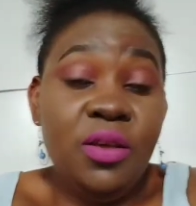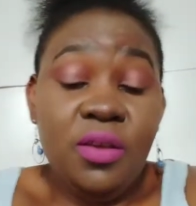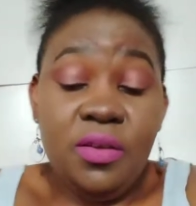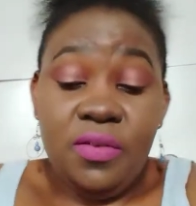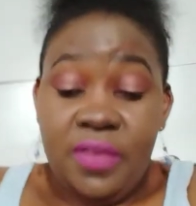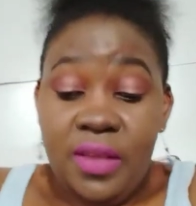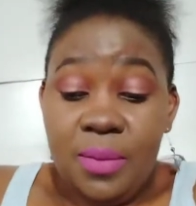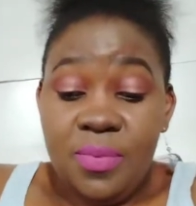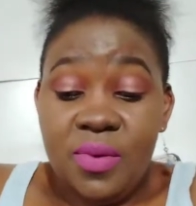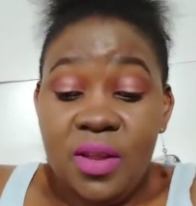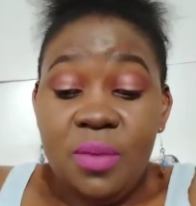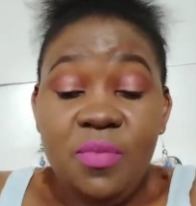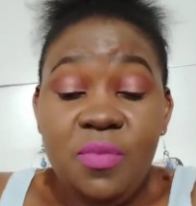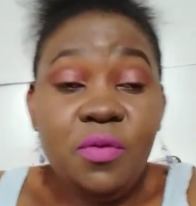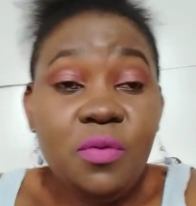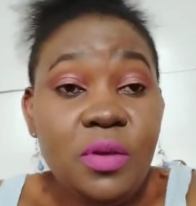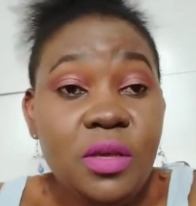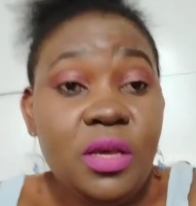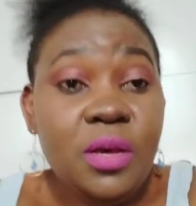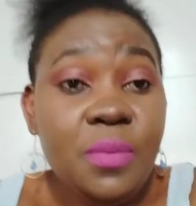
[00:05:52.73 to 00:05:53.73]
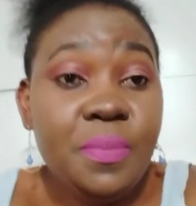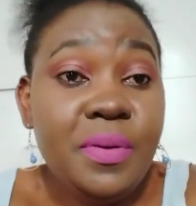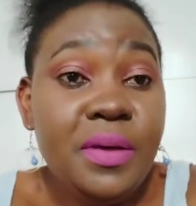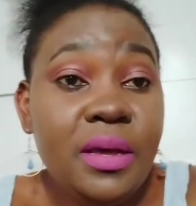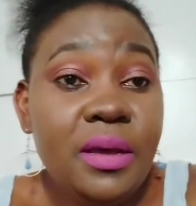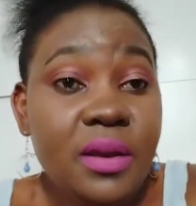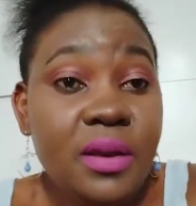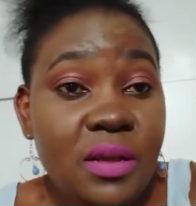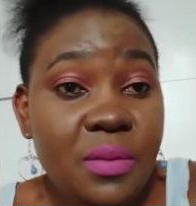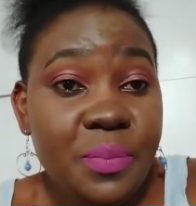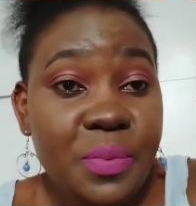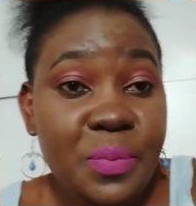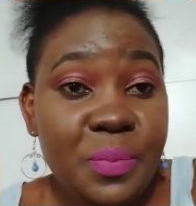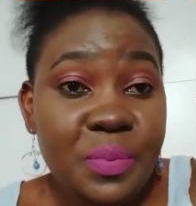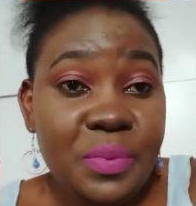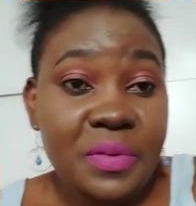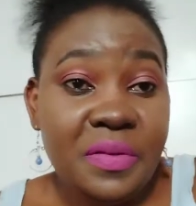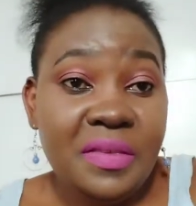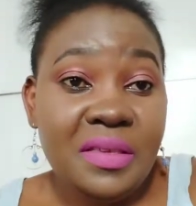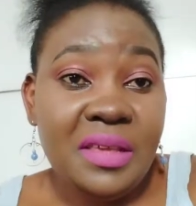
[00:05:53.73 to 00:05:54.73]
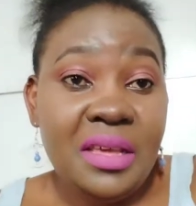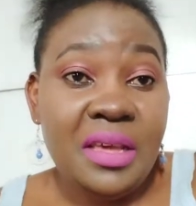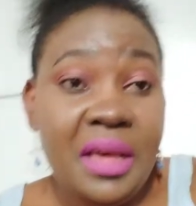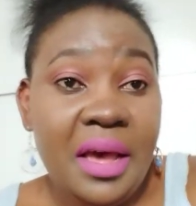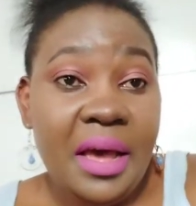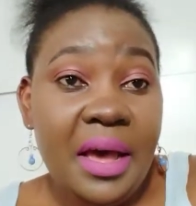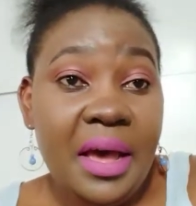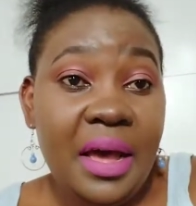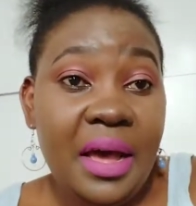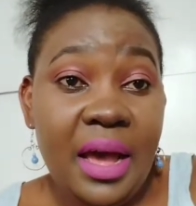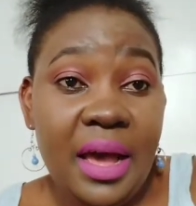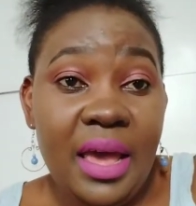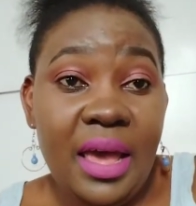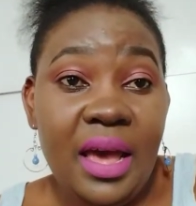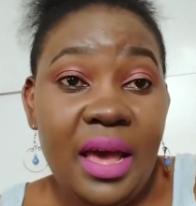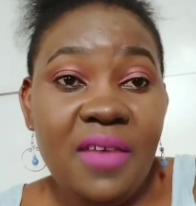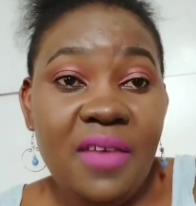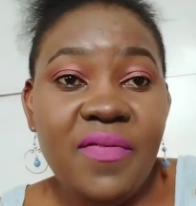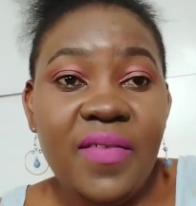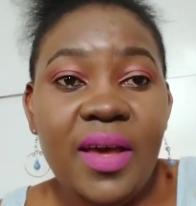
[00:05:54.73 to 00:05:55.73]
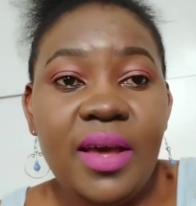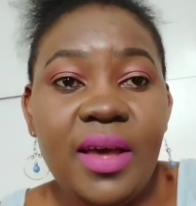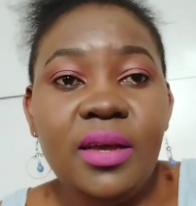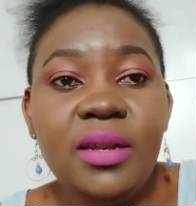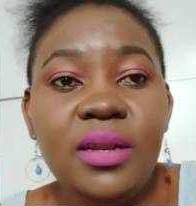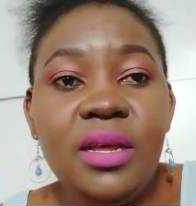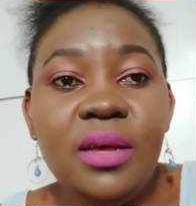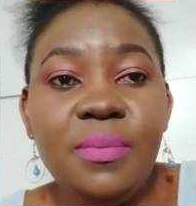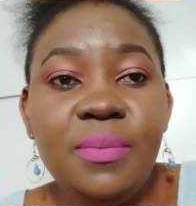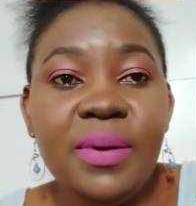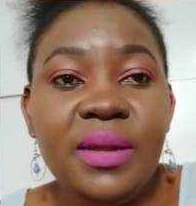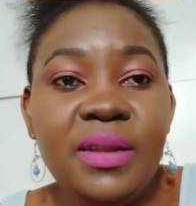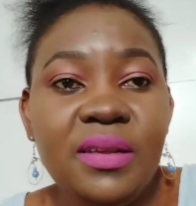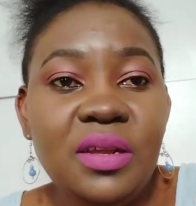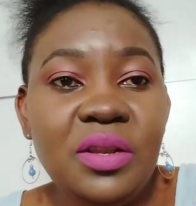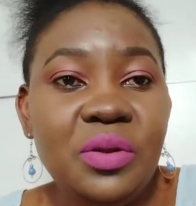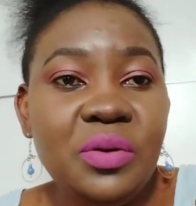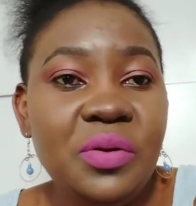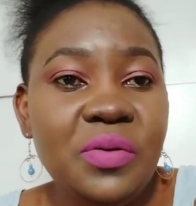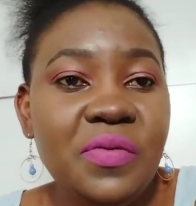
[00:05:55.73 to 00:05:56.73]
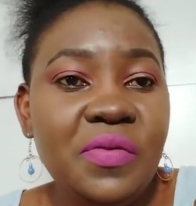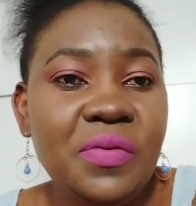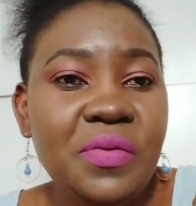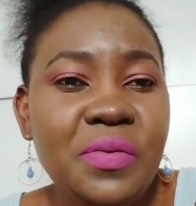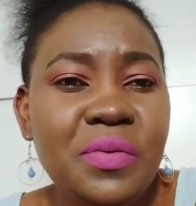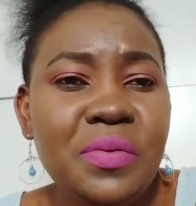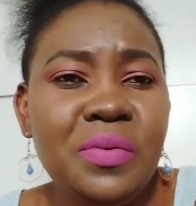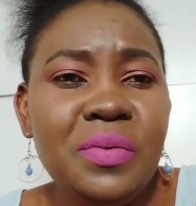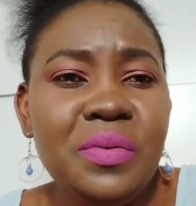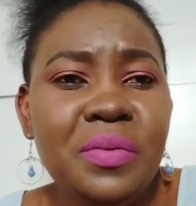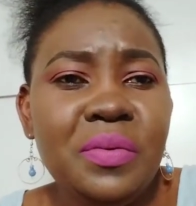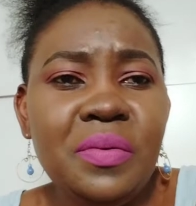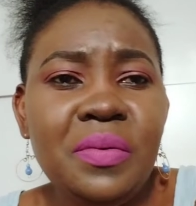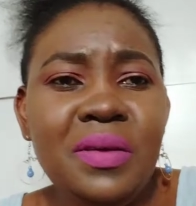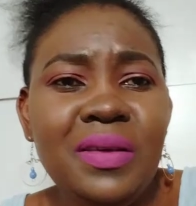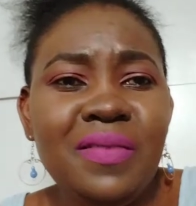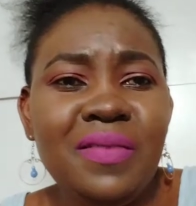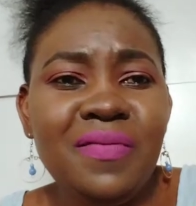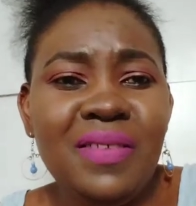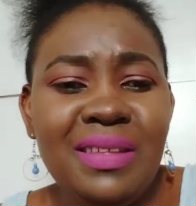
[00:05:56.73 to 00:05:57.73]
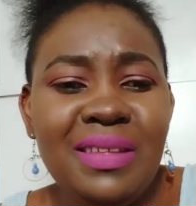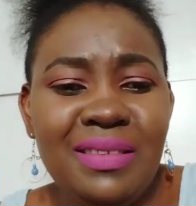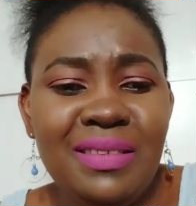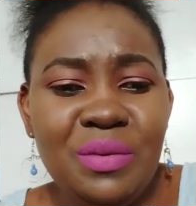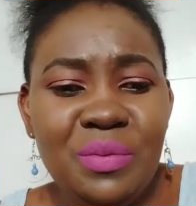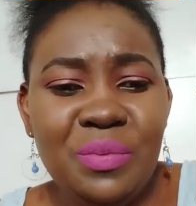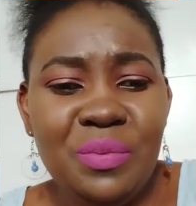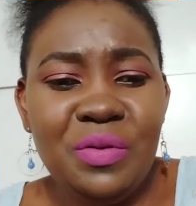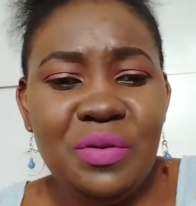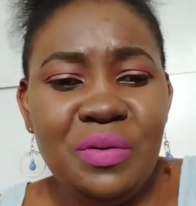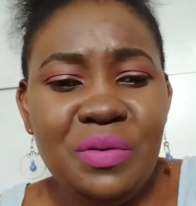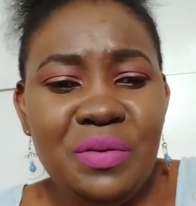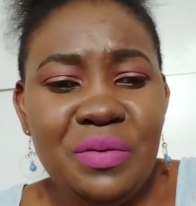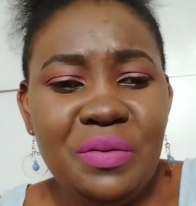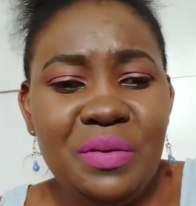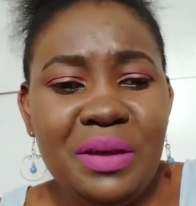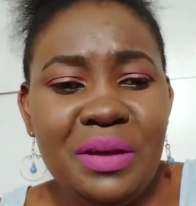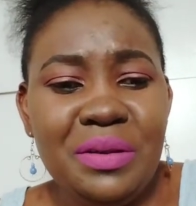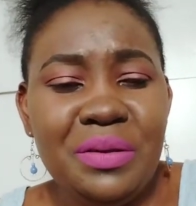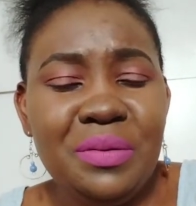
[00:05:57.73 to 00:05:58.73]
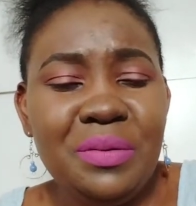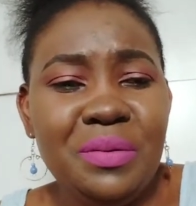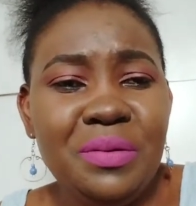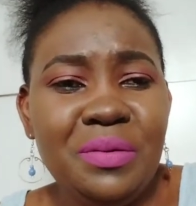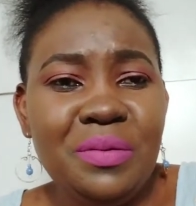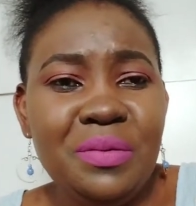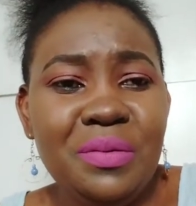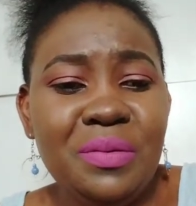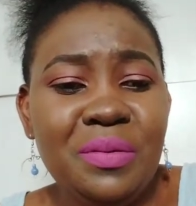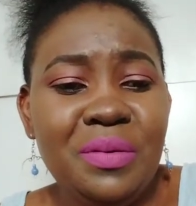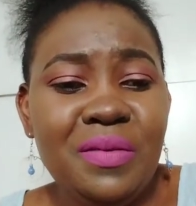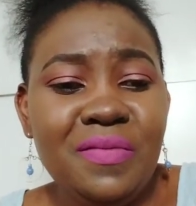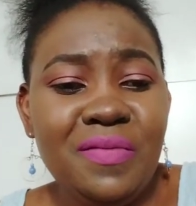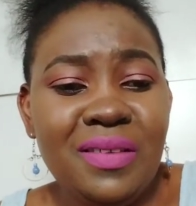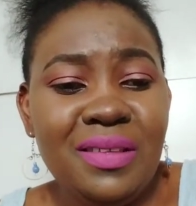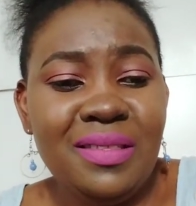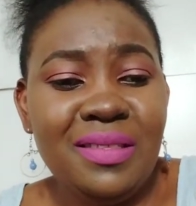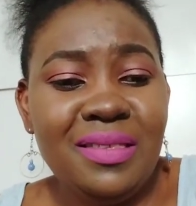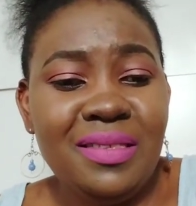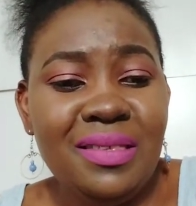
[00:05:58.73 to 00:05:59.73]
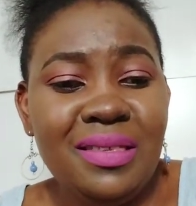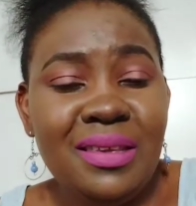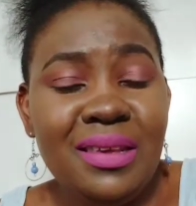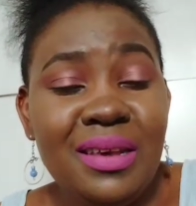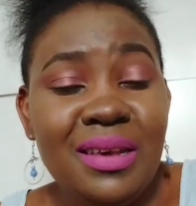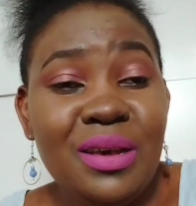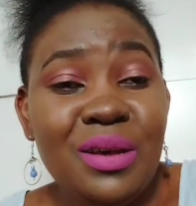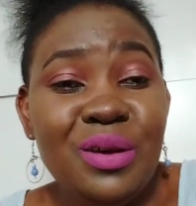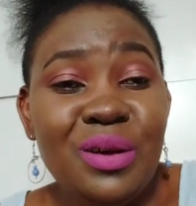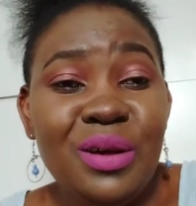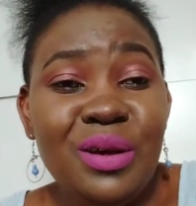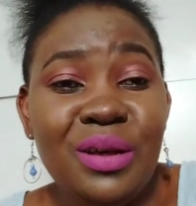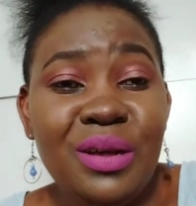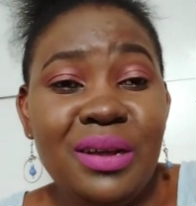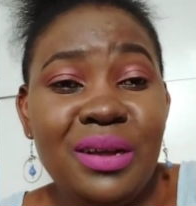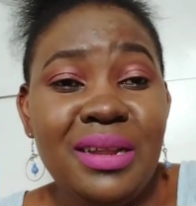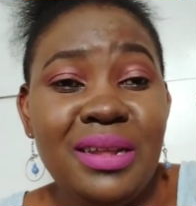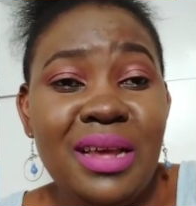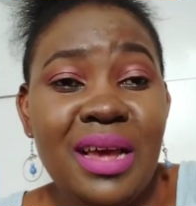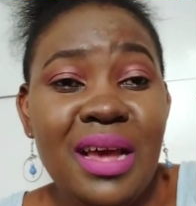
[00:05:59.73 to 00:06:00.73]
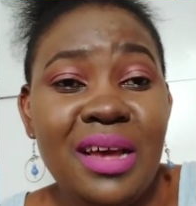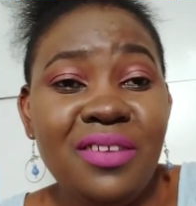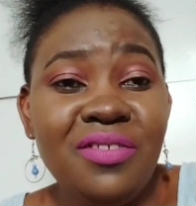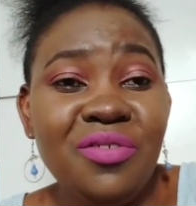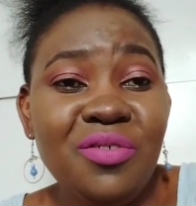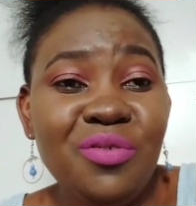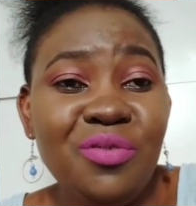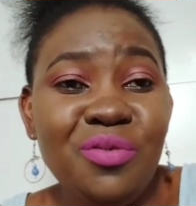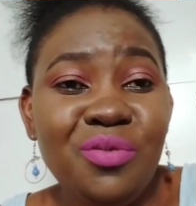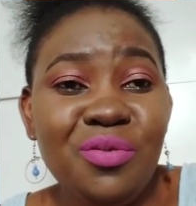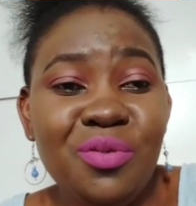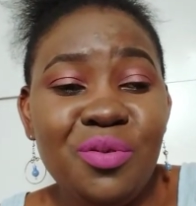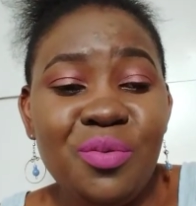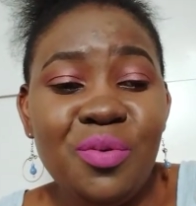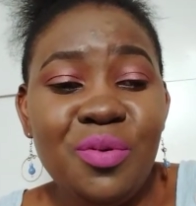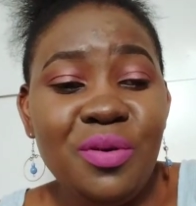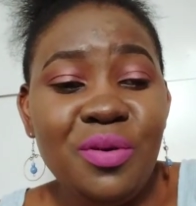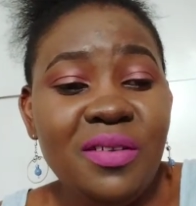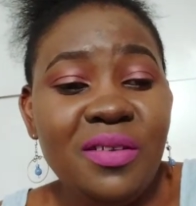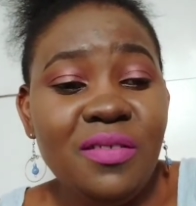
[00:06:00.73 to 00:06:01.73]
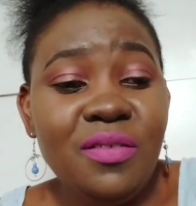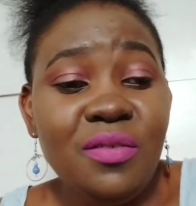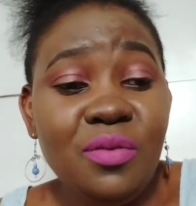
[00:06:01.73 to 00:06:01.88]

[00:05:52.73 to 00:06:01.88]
Sometimes you keep hearing people say, I have acne, but I don't know if it's hormonal, I don't know if it's reaction or what,